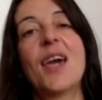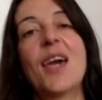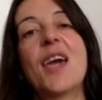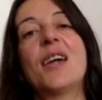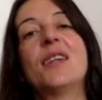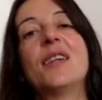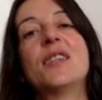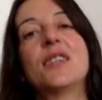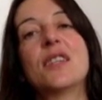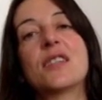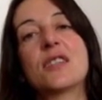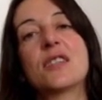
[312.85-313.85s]
And
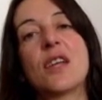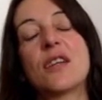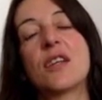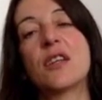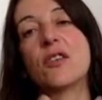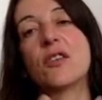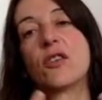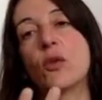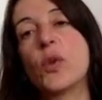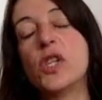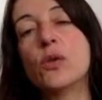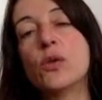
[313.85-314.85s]
it started. So
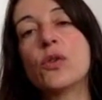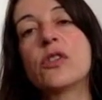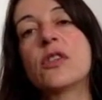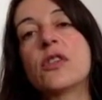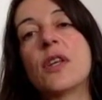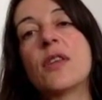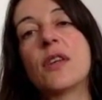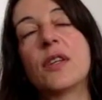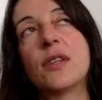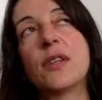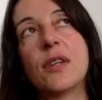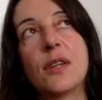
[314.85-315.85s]
we use
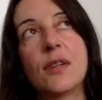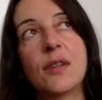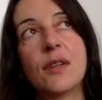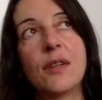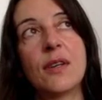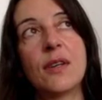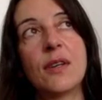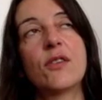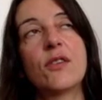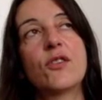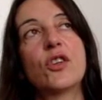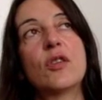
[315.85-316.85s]

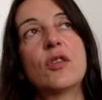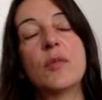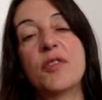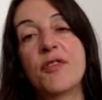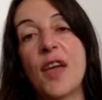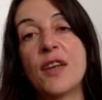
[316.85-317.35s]
the term of